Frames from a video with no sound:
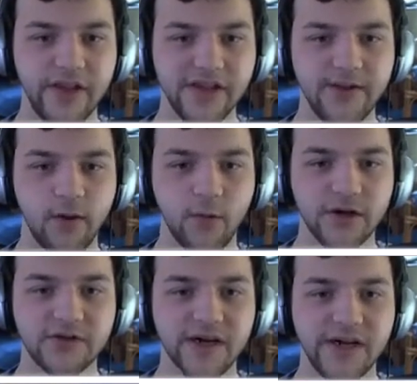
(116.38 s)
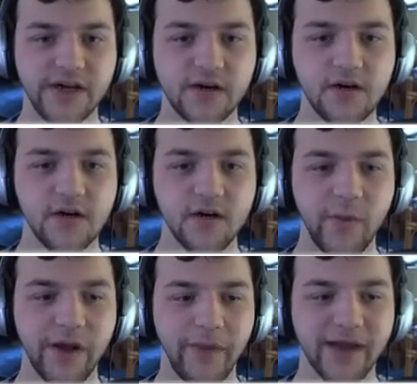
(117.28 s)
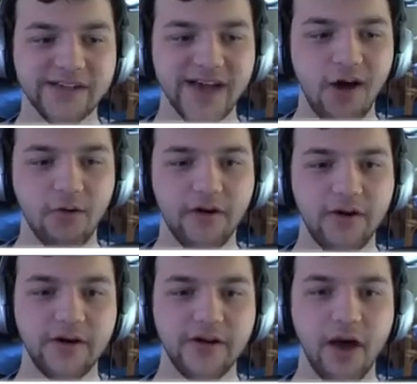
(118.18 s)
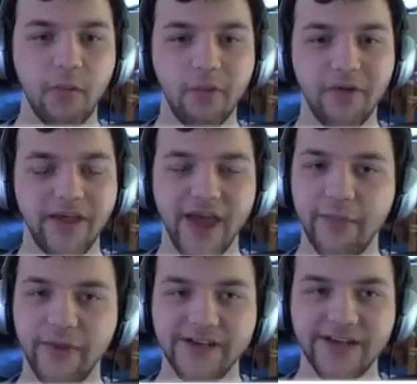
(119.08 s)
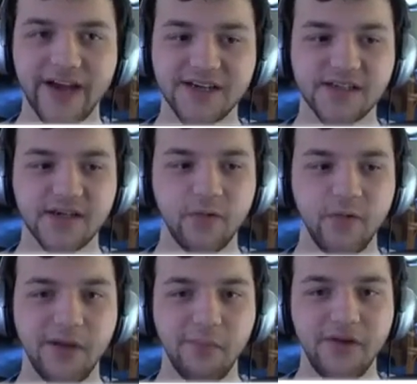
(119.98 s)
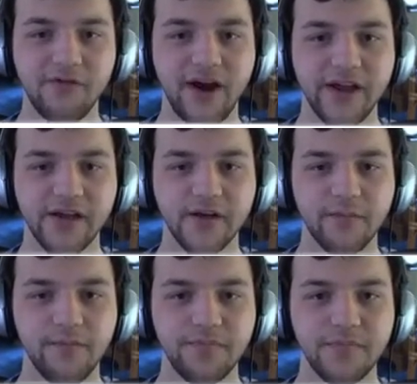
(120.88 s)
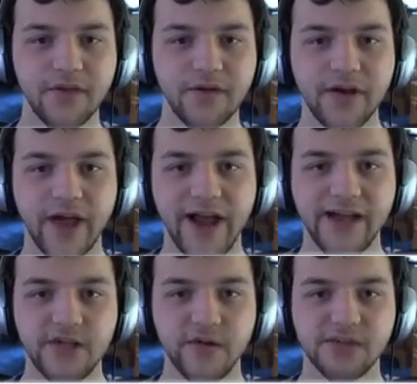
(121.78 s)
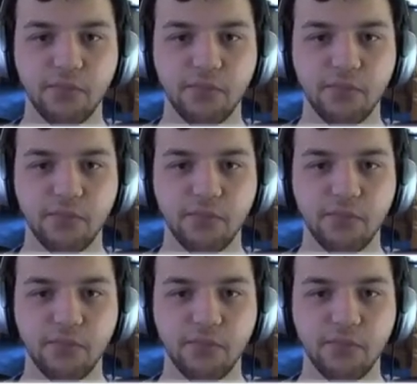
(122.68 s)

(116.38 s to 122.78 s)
These little ones right here, we can make a tower. That way when the enemy attacks, we can be ready. And as you